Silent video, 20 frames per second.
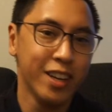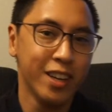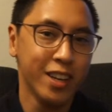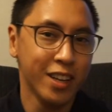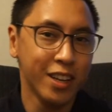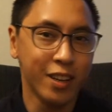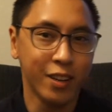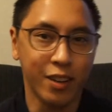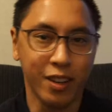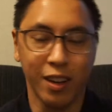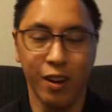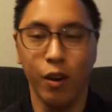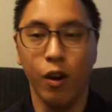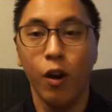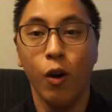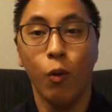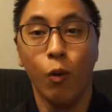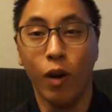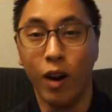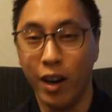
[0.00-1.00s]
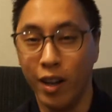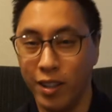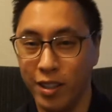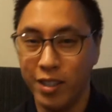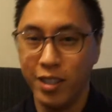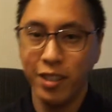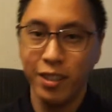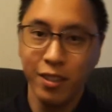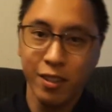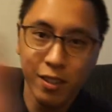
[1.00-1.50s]
we'll go 1,
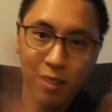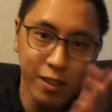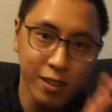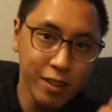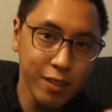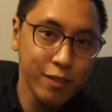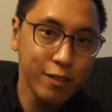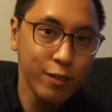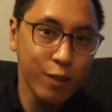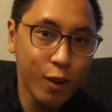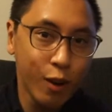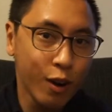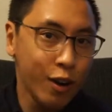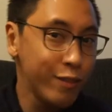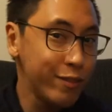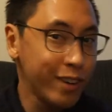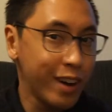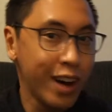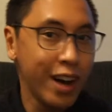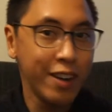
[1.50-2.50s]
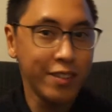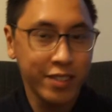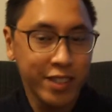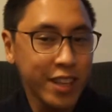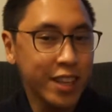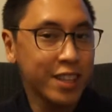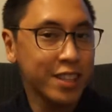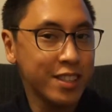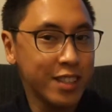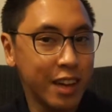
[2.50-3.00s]
2, 4, 5,
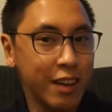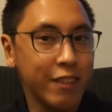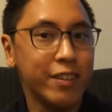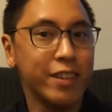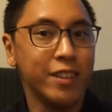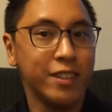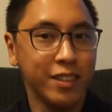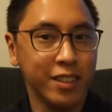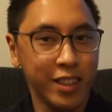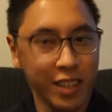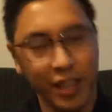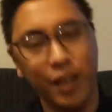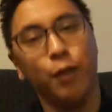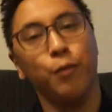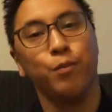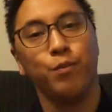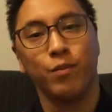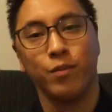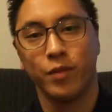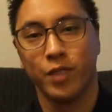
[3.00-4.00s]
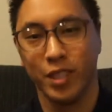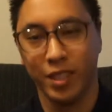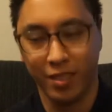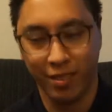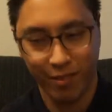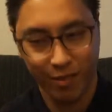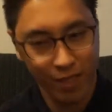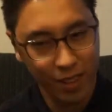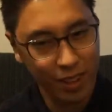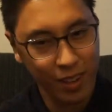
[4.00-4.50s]
6, 7, just
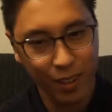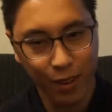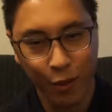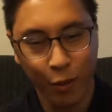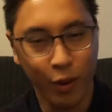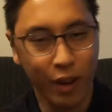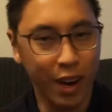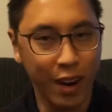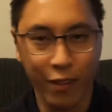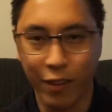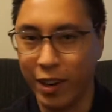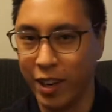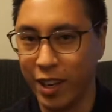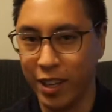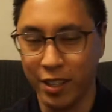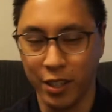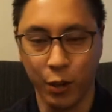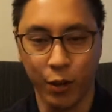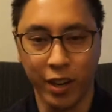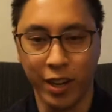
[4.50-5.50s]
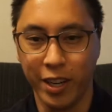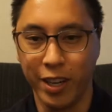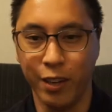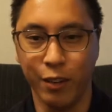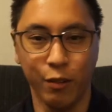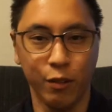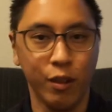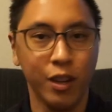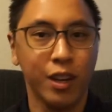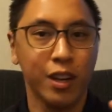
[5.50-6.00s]
whatever it is you want to do.
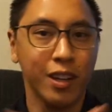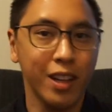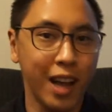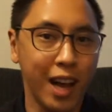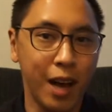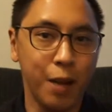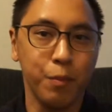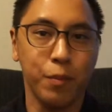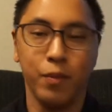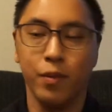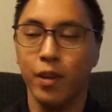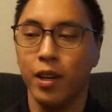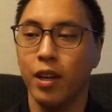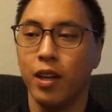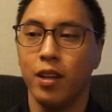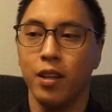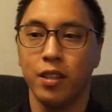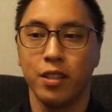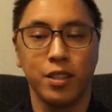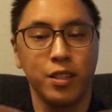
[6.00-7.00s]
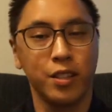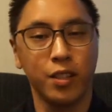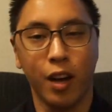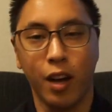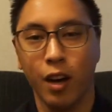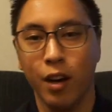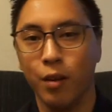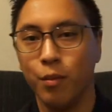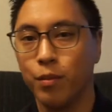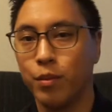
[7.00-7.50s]
Clap,
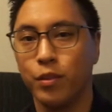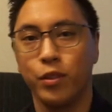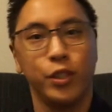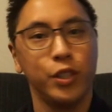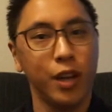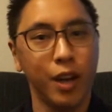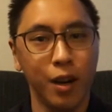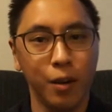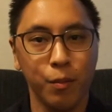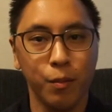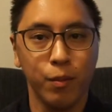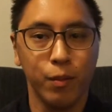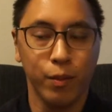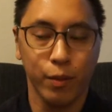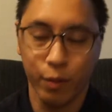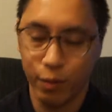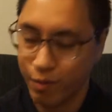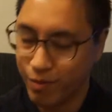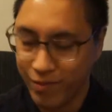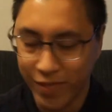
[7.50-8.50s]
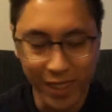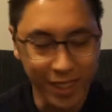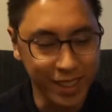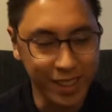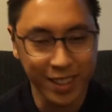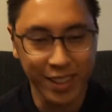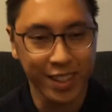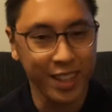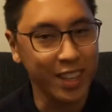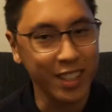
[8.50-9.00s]
stomp, jump, it
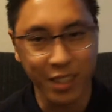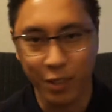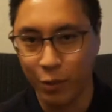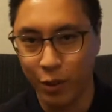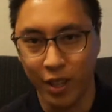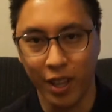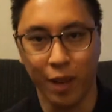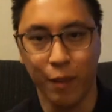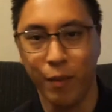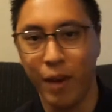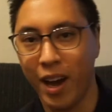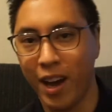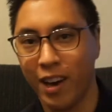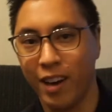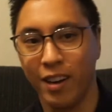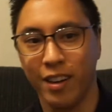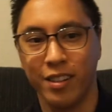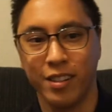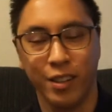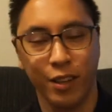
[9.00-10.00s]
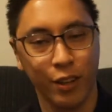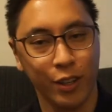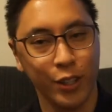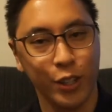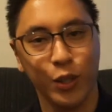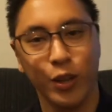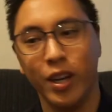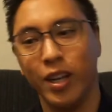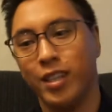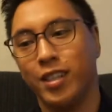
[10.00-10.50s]
doesn't really matter, it's your
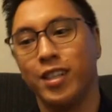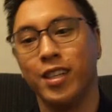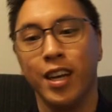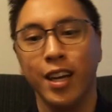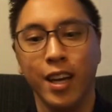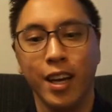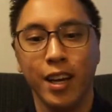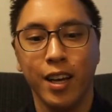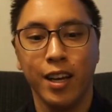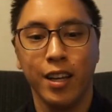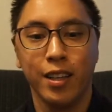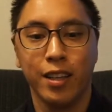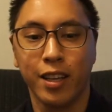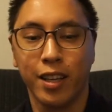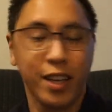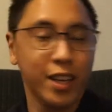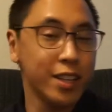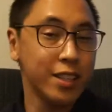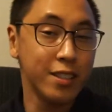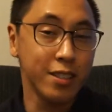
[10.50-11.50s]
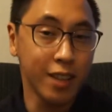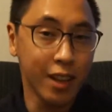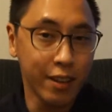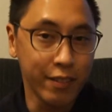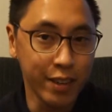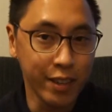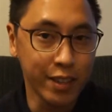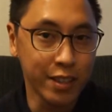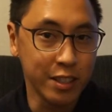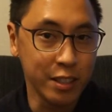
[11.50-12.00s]
choice. The kids love
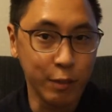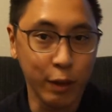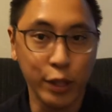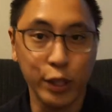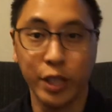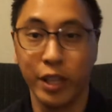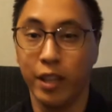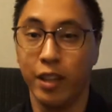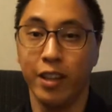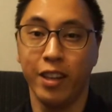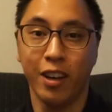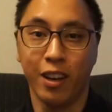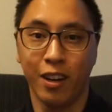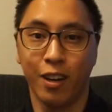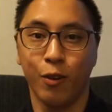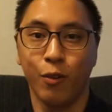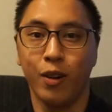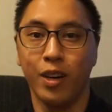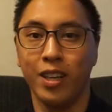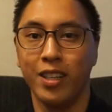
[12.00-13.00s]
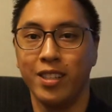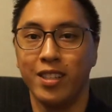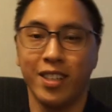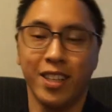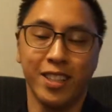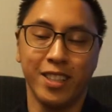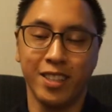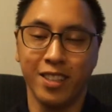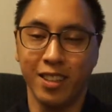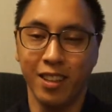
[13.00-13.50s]
it, especially the younger ones. They
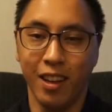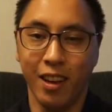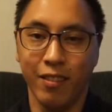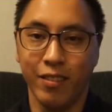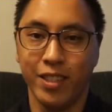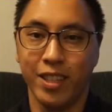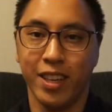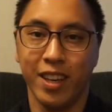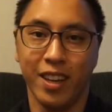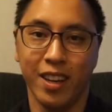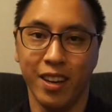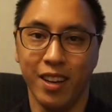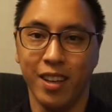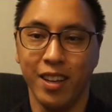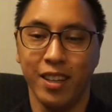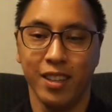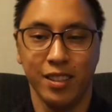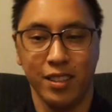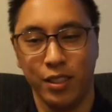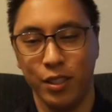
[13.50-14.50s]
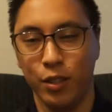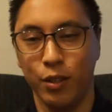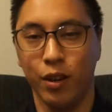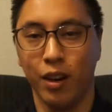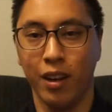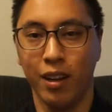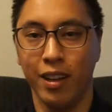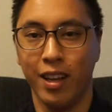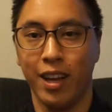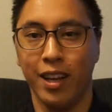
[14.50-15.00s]
just love to do
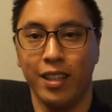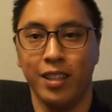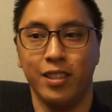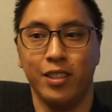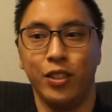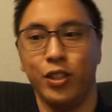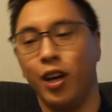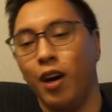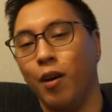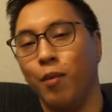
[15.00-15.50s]
all that, jump